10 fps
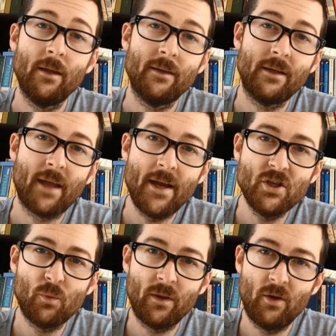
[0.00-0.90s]
The
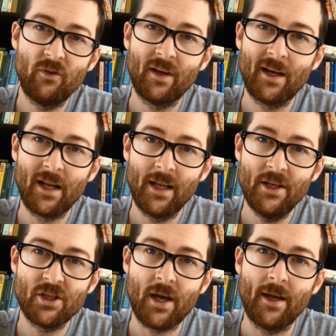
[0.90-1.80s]
danger with using a
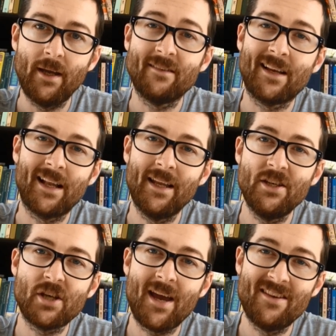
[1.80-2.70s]
cliche is
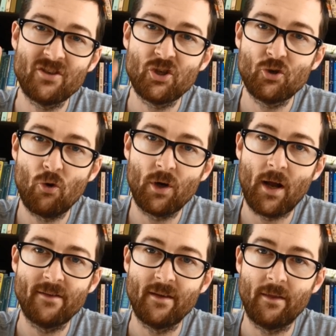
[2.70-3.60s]
a
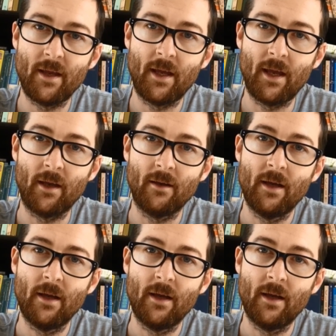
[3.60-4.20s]
shortcut to thinking.